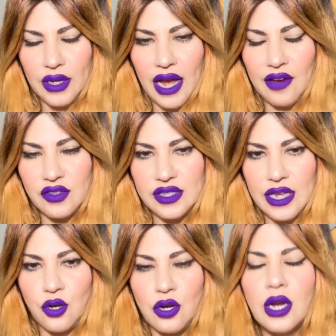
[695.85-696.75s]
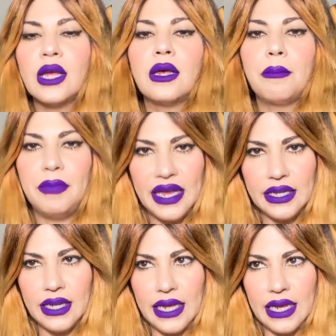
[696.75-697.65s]
I have to say her
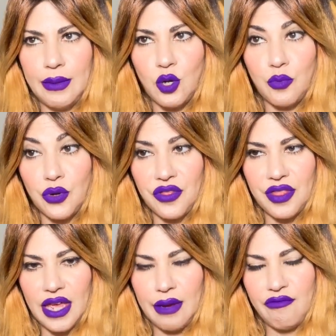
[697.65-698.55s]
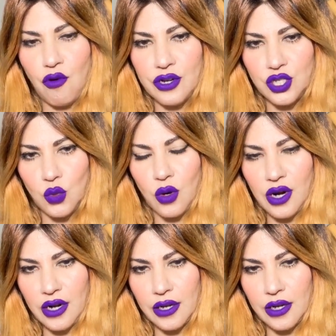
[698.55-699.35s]
maiden name, her birth name for it to work.